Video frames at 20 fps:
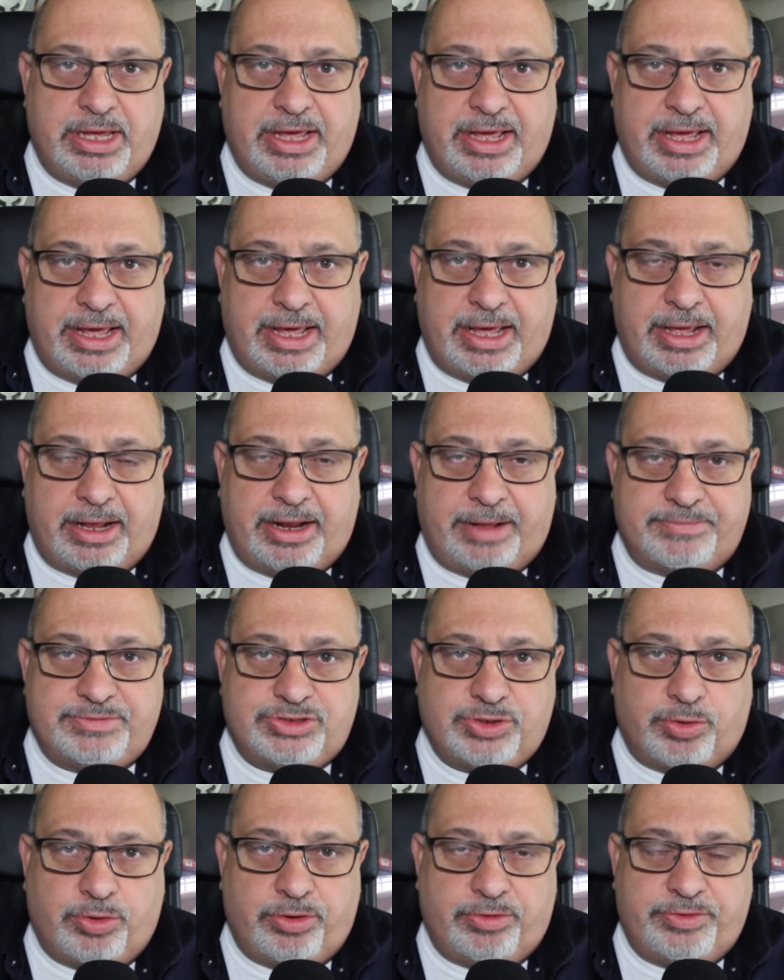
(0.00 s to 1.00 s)
And I'm
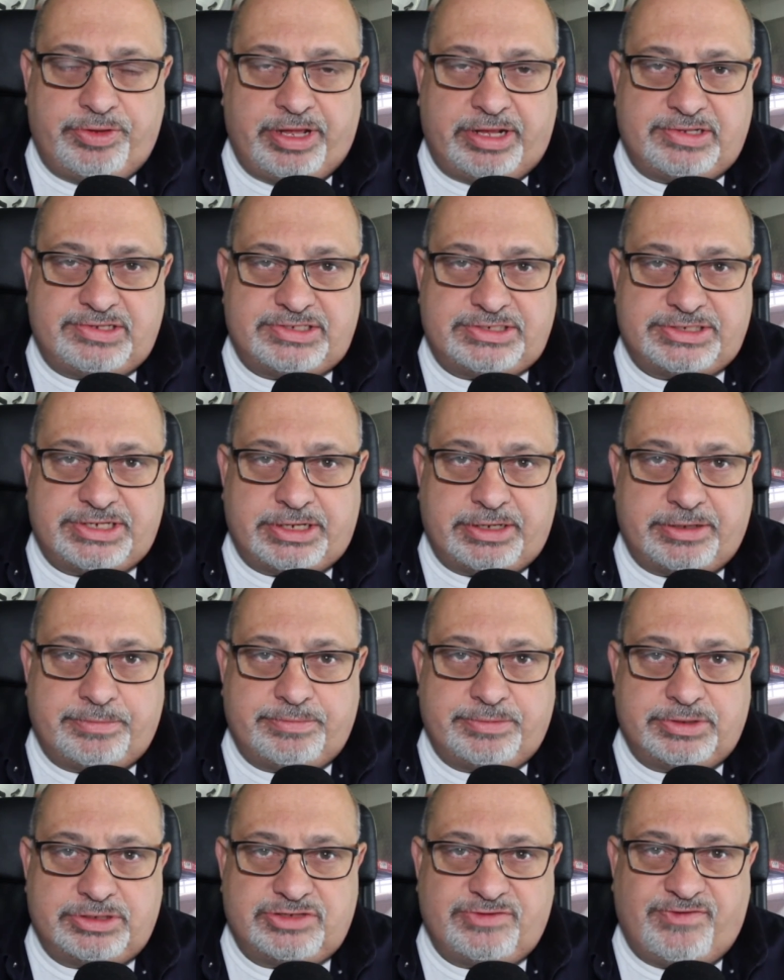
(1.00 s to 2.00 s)
told that uh,
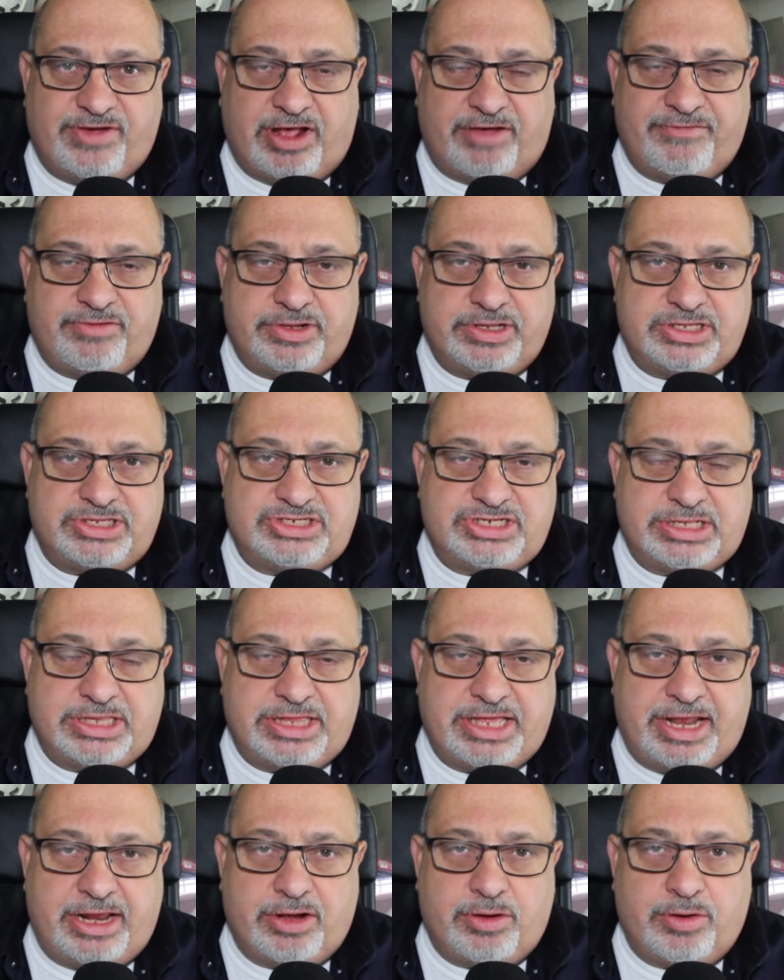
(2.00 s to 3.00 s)
this Valvoline
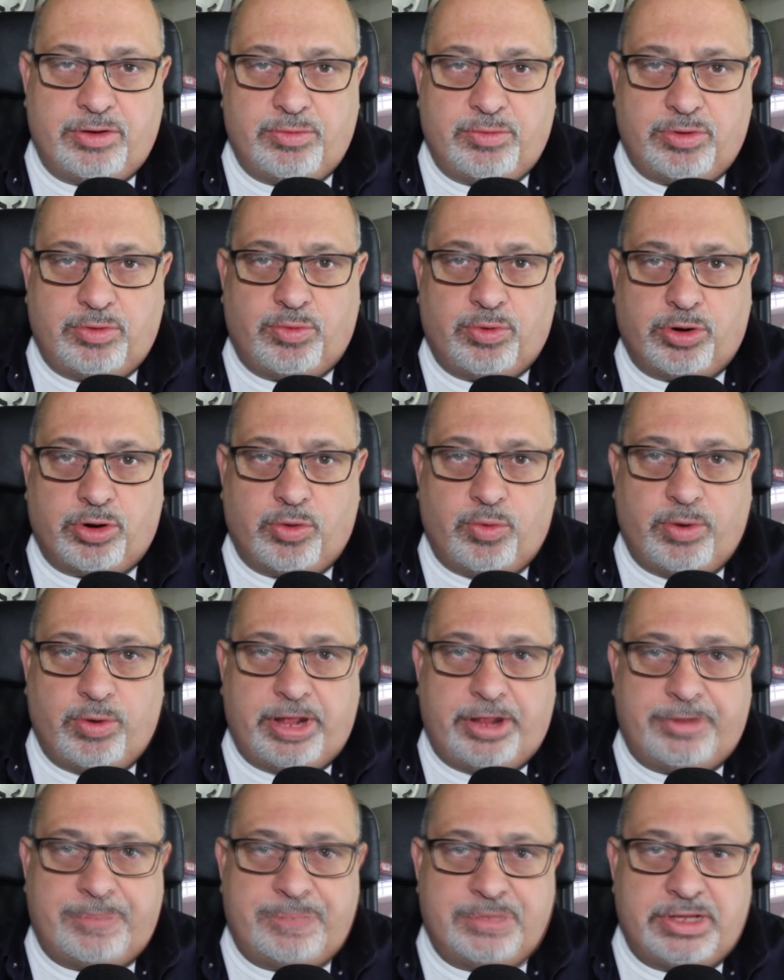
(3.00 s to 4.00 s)
synthetic will work
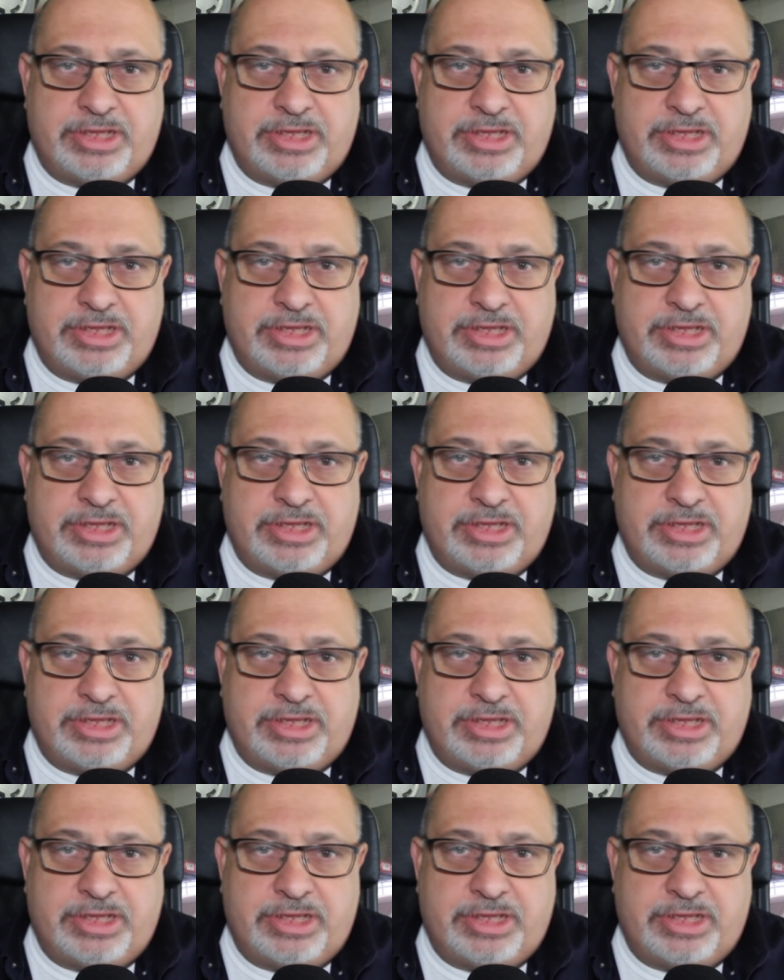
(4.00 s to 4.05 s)
well.